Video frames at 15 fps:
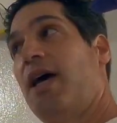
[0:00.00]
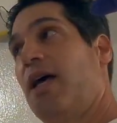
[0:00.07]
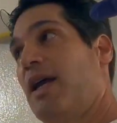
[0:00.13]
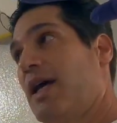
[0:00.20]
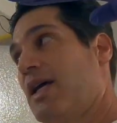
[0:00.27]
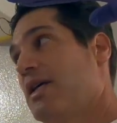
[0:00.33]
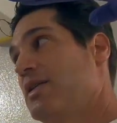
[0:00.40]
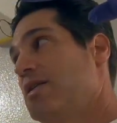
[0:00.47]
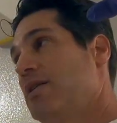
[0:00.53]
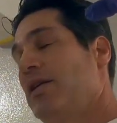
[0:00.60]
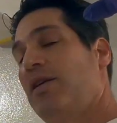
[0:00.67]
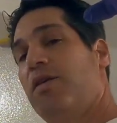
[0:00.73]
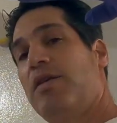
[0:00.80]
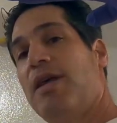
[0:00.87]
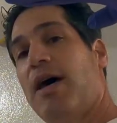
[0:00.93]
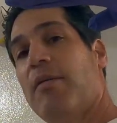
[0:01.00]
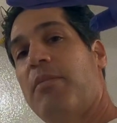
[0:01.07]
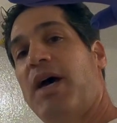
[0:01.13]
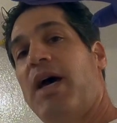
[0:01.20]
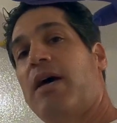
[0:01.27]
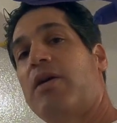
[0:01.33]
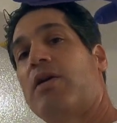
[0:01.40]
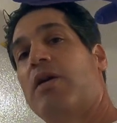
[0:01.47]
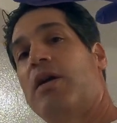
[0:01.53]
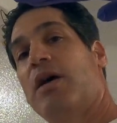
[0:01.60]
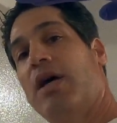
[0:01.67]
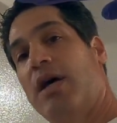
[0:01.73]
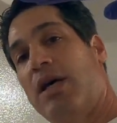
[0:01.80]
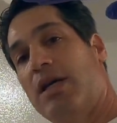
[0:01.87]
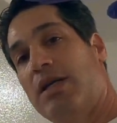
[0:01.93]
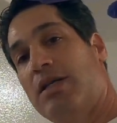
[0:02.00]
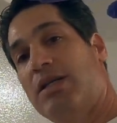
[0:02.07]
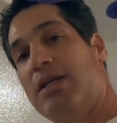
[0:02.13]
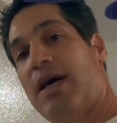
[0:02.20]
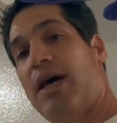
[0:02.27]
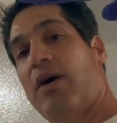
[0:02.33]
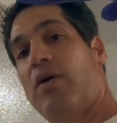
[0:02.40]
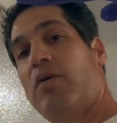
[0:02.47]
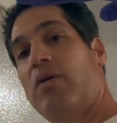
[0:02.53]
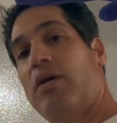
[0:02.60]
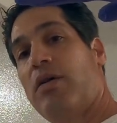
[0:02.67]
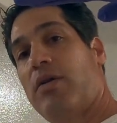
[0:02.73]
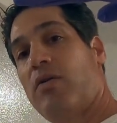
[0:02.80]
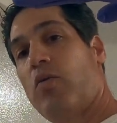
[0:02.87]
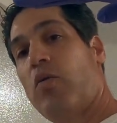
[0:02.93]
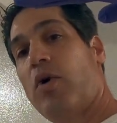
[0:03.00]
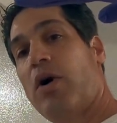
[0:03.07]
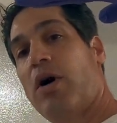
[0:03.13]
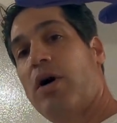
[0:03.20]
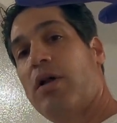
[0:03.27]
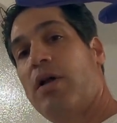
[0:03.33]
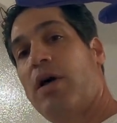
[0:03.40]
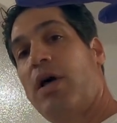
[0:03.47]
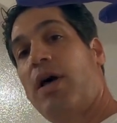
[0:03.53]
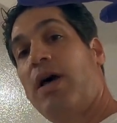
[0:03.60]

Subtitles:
And I continued that pattern down the wall.